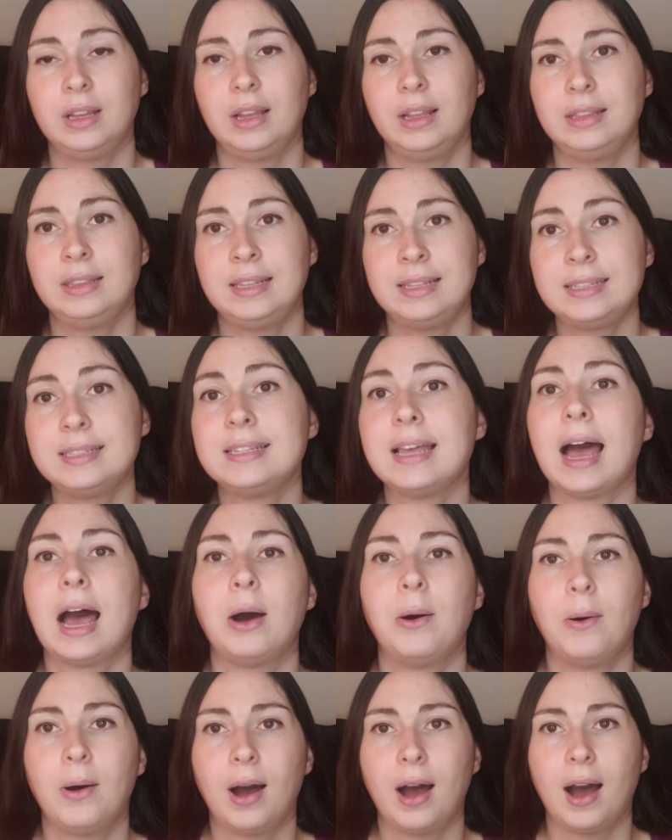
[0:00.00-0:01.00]
this is
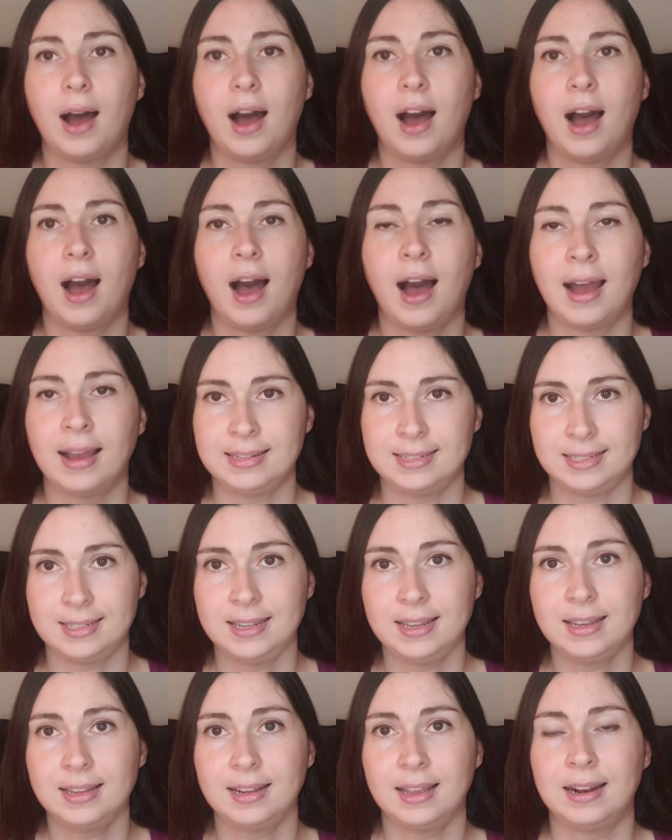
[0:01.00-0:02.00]
how I
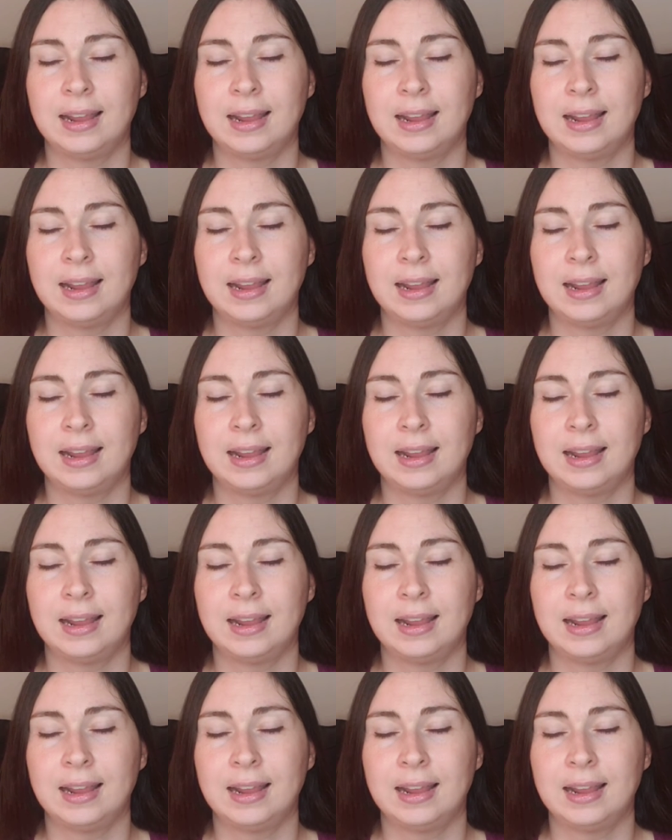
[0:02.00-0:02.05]
see it,